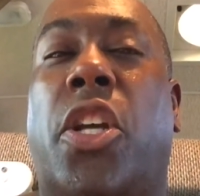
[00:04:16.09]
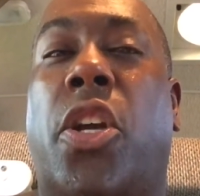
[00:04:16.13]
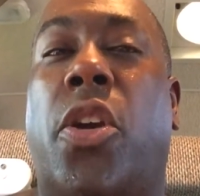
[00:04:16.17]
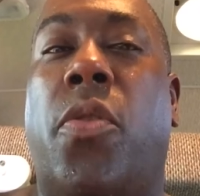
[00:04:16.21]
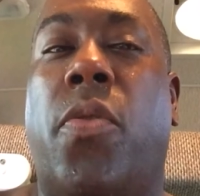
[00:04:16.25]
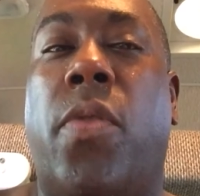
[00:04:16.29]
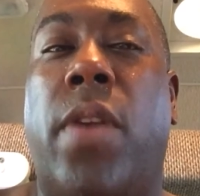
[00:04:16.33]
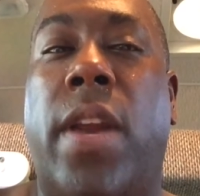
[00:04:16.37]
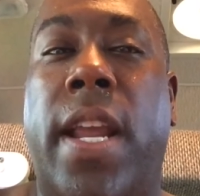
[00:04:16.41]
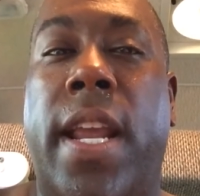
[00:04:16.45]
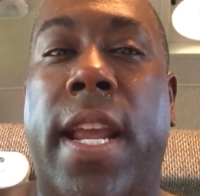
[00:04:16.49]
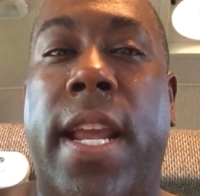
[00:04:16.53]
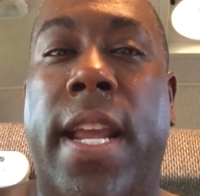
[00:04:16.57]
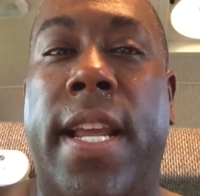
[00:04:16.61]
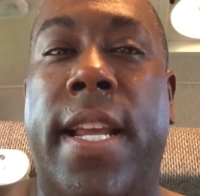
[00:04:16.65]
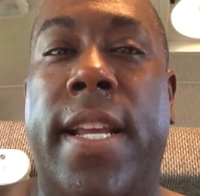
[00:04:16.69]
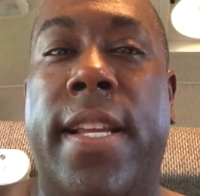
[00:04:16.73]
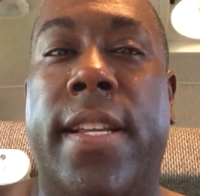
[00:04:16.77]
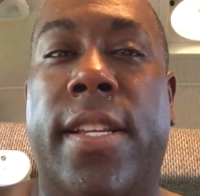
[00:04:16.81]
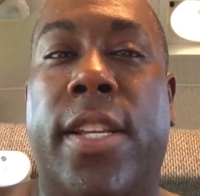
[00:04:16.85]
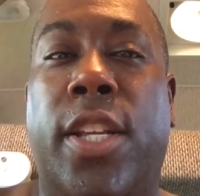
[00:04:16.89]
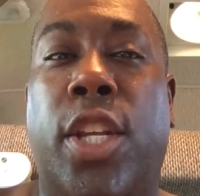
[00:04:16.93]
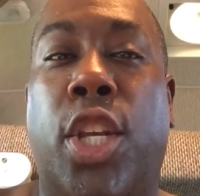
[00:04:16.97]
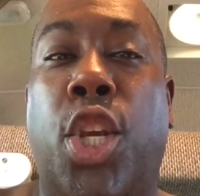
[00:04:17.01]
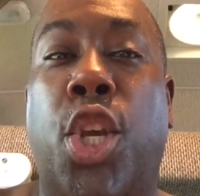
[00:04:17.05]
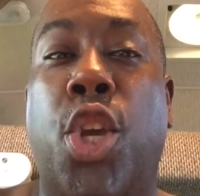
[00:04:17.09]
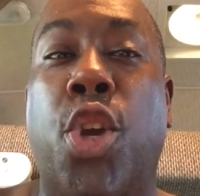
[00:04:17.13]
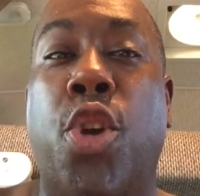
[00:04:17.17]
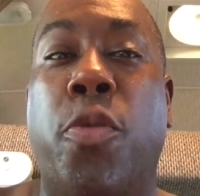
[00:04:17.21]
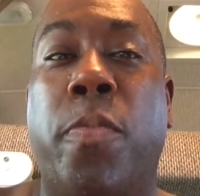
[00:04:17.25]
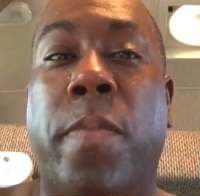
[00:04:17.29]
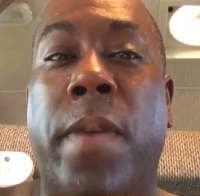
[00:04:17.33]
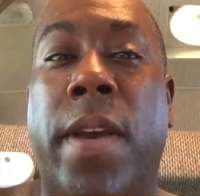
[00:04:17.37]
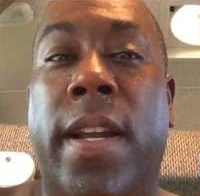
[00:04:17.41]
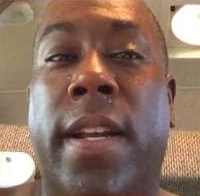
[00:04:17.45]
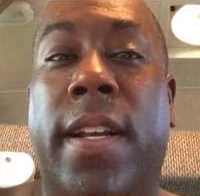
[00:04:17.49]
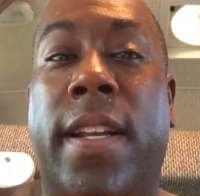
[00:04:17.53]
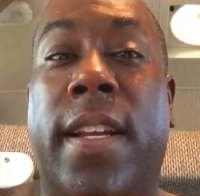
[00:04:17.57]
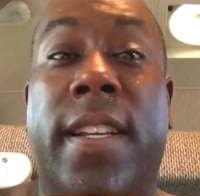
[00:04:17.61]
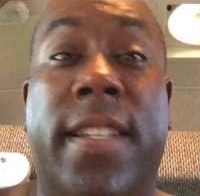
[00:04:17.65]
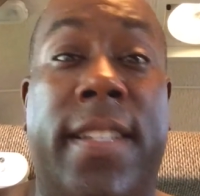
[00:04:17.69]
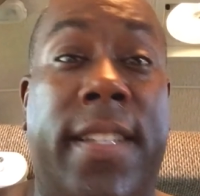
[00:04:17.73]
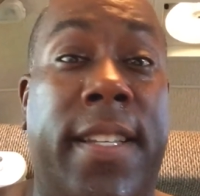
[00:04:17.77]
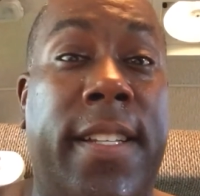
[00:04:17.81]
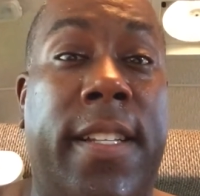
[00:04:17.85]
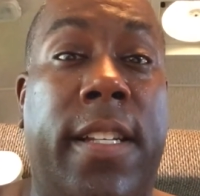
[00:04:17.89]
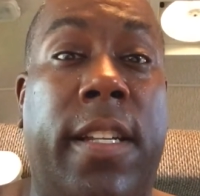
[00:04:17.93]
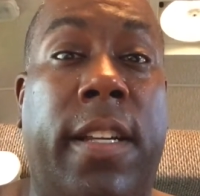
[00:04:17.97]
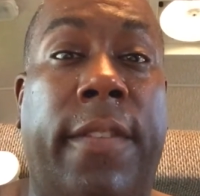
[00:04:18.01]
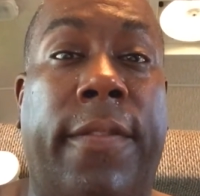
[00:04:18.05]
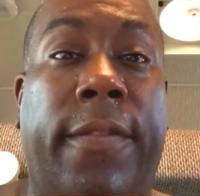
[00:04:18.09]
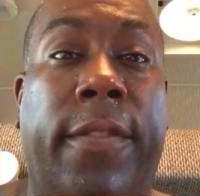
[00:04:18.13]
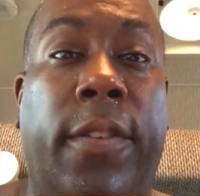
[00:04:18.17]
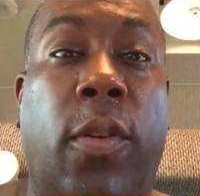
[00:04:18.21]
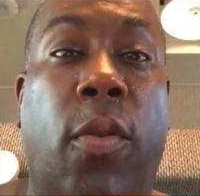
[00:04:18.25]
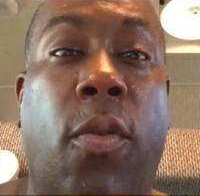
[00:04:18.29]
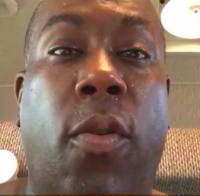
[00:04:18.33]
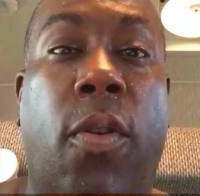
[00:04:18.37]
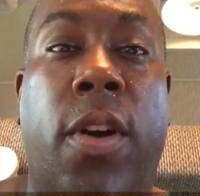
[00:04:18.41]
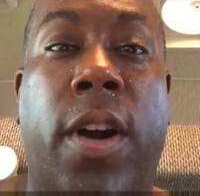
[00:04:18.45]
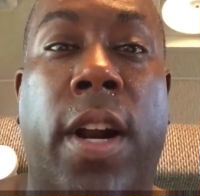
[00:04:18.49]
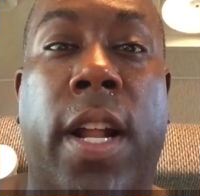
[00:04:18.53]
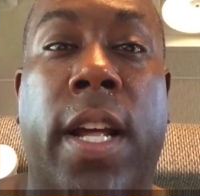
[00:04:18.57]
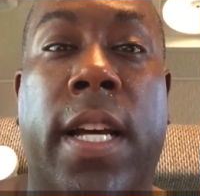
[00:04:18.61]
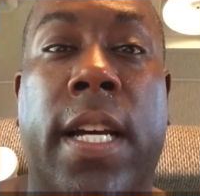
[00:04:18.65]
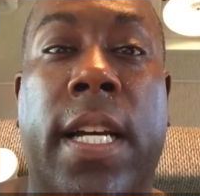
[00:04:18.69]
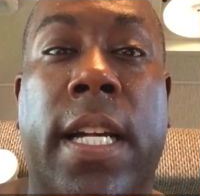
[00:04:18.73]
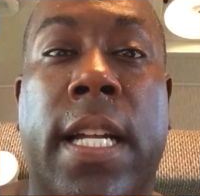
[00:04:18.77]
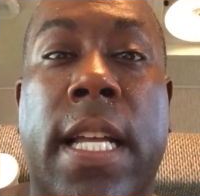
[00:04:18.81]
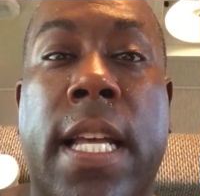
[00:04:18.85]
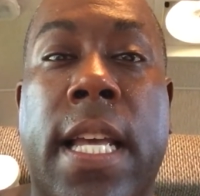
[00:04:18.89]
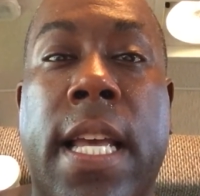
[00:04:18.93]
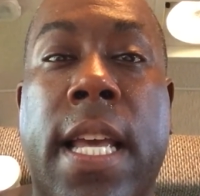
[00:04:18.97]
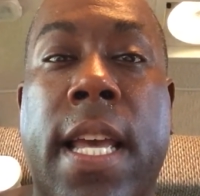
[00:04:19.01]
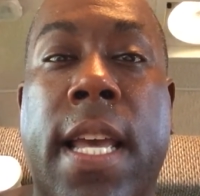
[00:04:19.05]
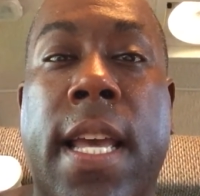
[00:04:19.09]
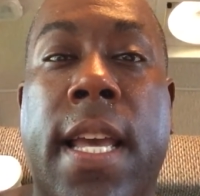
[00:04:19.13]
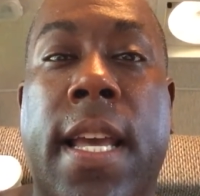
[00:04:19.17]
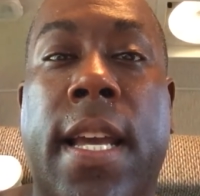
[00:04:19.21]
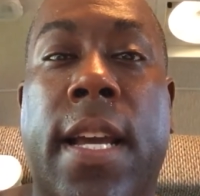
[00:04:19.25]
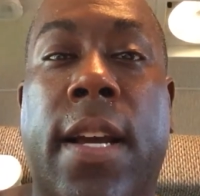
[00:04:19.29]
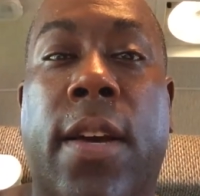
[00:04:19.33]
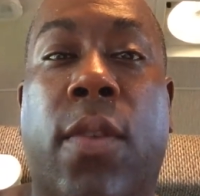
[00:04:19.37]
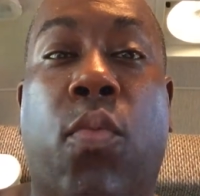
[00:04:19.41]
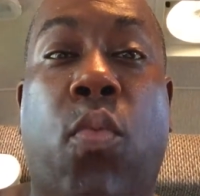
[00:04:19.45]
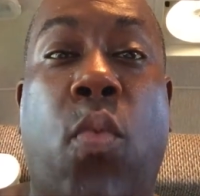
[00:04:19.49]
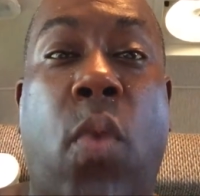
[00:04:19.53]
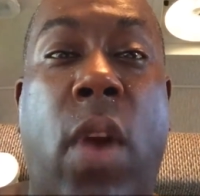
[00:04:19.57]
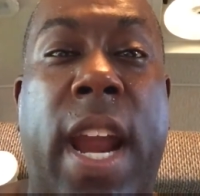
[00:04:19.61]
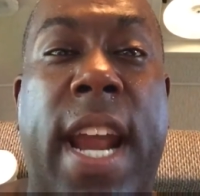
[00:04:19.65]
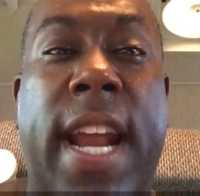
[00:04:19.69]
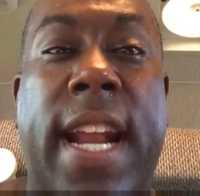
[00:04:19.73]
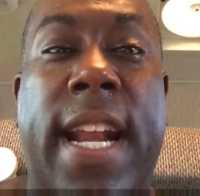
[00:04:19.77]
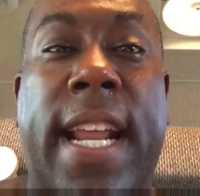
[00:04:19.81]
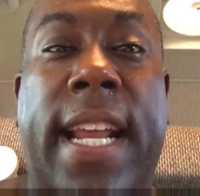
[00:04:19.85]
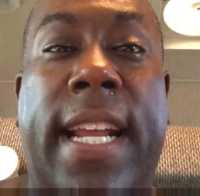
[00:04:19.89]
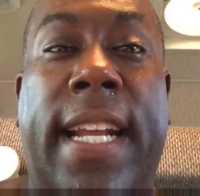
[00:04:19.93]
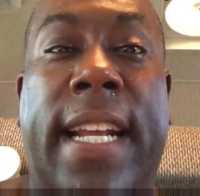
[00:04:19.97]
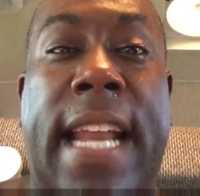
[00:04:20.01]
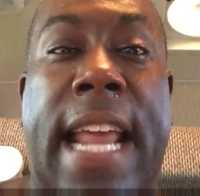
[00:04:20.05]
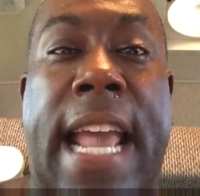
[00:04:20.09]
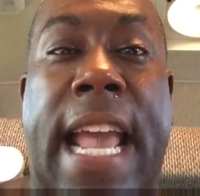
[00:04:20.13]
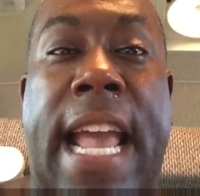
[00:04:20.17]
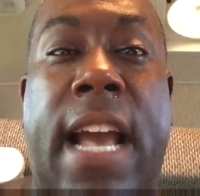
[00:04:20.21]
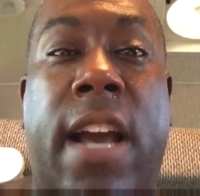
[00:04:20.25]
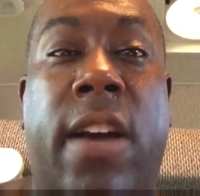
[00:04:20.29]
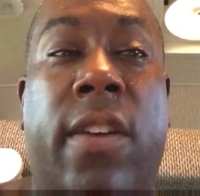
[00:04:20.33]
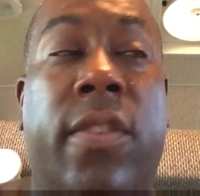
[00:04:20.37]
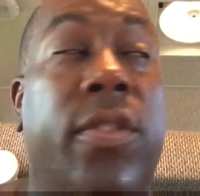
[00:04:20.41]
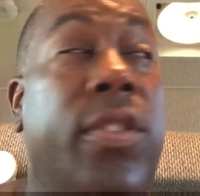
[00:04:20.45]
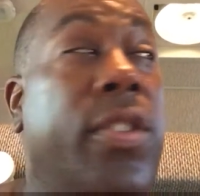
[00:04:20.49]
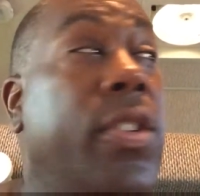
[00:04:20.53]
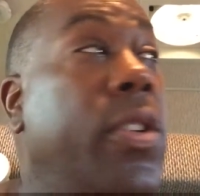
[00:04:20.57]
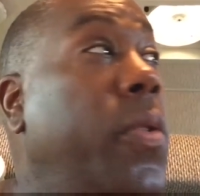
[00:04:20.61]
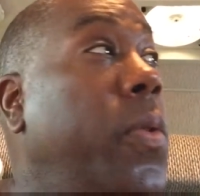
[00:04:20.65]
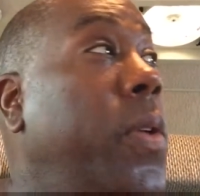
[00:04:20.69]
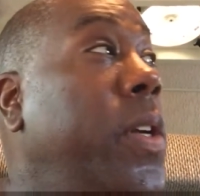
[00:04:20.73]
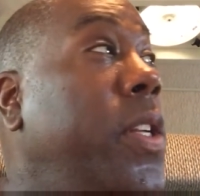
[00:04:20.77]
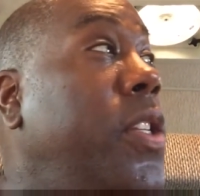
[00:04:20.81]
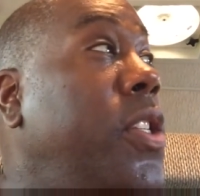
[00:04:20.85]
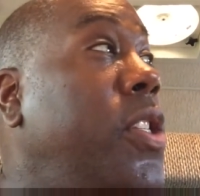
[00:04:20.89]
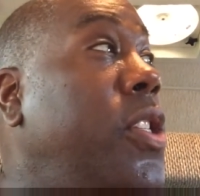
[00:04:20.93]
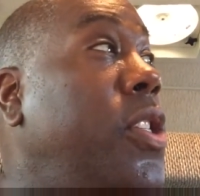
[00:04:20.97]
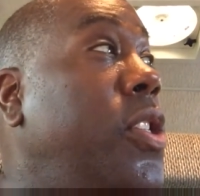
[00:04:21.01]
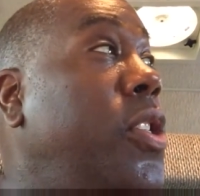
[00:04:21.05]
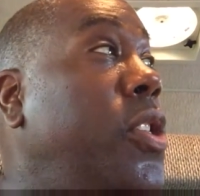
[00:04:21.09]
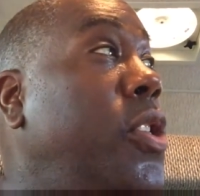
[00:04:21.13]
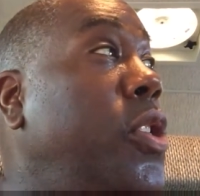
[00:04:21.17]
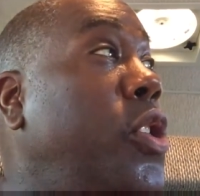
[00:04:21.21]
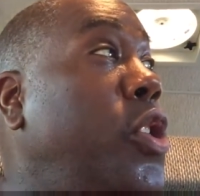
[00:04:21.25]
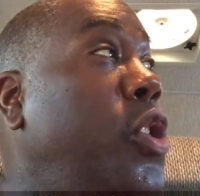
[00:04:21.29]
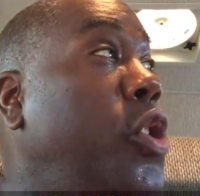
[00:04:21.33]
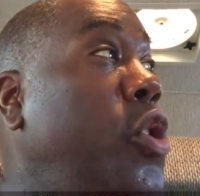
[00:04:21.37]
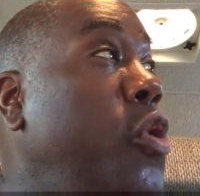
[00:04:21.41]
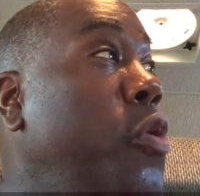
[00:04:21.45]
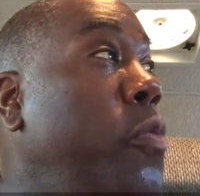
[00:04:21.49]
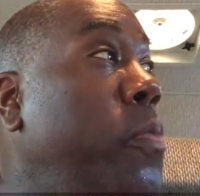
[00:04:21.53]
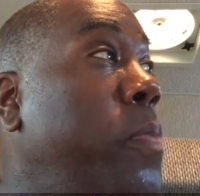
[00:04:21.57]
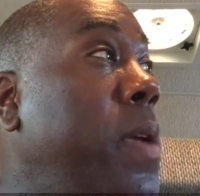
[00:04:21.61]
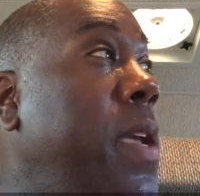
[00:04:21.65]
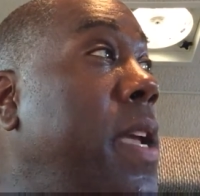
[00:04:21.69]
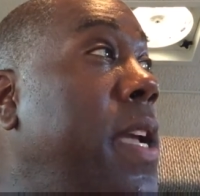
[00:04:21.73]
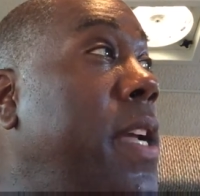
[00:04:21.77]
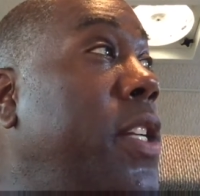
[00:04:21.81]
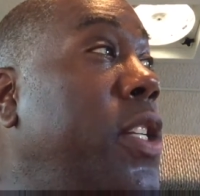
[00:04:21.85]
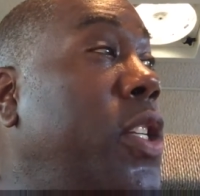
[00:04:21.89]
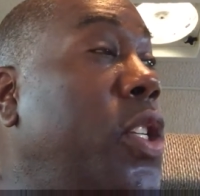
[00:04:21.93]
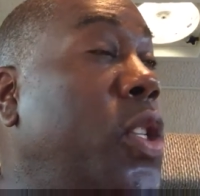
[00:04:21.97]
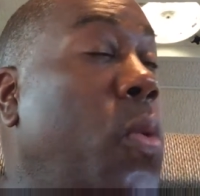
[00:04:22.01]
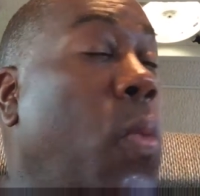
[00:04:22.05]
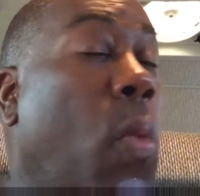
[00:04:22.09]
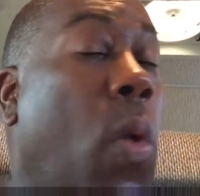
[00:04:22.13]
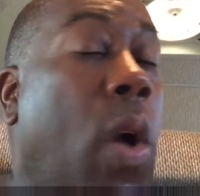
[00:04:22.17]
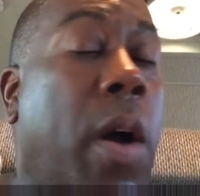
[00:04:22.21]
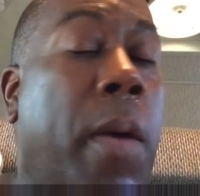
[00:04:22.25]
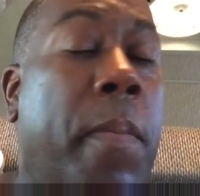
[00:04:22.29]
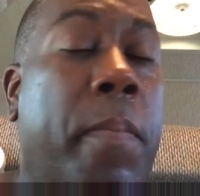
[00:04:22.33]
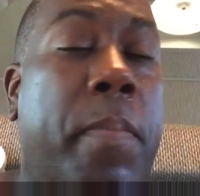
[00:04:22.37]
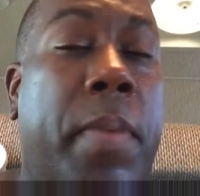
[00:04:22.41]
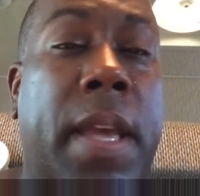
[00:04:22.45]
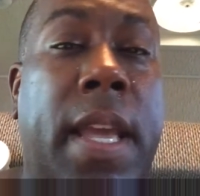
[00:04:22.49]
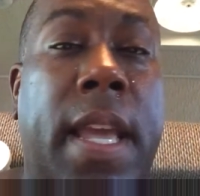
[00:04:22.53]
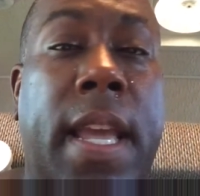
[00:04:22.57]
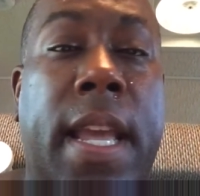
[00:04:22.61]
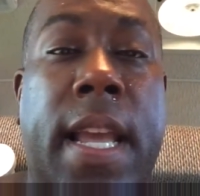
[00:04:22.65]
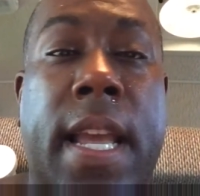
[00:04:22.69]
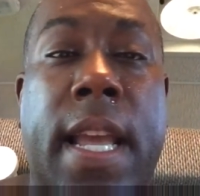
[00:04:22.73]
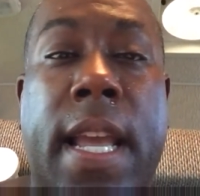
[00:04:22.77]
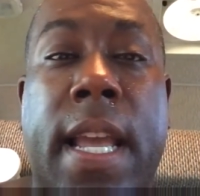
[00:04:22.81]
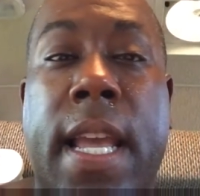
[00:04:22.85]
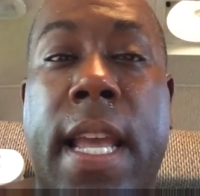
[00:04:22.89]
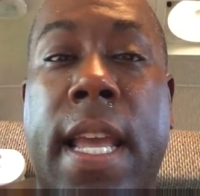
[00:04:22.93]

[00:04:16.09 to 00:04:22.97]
degrees, humid because it's Florida, raining now, so it's soupy and swampy.